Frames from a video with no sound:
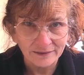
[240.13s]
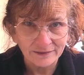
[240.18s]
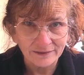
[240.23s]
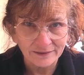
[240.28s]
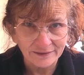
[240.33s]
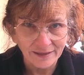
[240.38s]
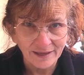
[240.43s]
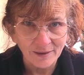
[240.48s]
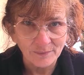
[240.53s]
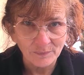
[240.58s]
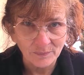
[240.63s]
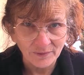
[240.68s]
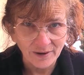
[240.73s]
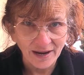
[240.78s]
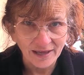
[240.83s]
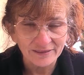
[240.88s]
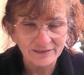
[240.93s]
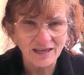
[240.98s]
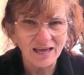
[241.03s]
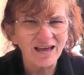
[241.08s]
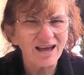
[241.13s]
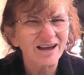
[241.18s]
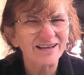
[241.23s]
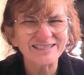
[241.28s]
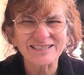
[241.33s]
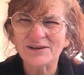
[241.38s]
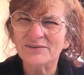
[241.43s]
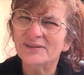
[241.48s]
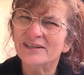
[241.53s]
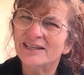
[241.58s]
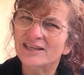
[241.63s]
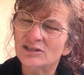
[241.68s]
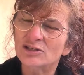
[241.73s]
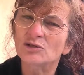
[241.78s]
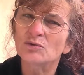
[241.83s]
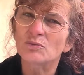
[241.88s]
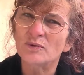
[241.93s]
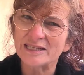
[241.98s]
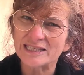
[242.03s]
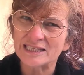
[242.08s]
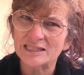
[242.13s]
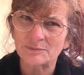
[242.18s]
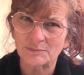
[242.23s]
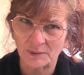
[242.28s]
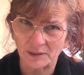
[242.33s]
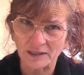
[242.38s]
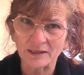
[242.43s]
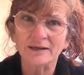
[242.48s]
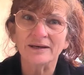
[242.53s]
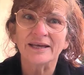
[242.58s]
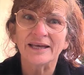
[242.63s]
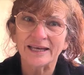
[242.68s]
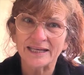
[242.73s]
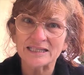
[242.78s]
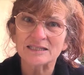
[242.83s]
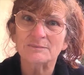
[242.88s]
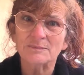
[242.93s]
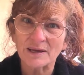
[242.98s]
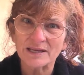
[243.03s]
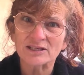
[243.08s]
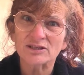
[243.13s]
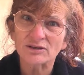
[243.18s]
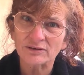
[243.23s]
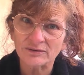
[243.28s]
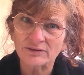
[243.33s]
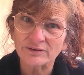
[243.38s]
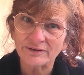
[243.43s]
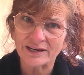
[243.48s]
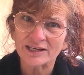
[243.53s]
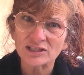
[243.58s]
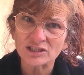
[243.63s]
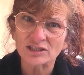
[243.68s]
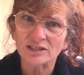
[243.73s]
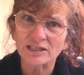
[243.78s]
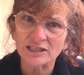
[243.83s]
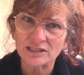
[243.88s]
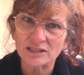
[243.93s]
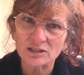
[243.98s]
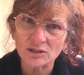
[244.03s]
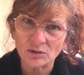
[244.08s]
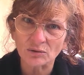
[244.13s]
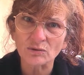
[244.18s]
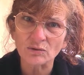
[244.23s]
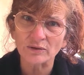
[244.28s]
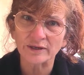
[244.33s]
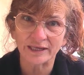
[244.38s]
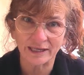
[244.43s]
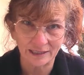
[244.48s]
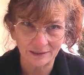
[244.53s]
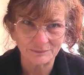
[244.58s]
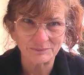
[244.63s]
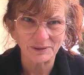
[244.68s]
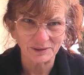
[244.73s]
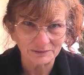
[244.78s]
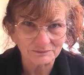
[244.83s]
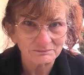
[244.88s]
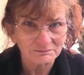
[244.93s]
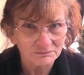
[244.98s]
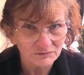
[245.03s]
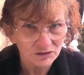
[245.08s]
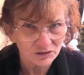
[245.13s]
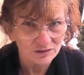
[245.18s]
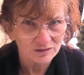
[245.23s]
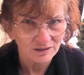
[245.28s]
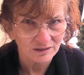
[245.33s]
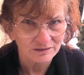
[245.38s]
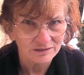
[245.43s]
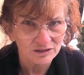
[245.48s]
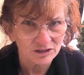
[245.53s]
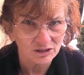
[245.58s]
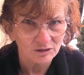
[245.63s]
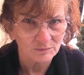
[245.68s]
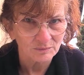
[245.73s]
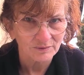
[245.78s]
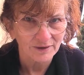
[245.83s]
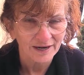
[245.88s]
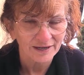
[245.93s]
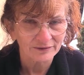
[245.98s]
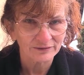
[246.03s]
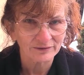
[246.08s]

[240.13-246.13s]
their breath. I don't think they should whisper. It's better if you're actually talking, but just under your breath.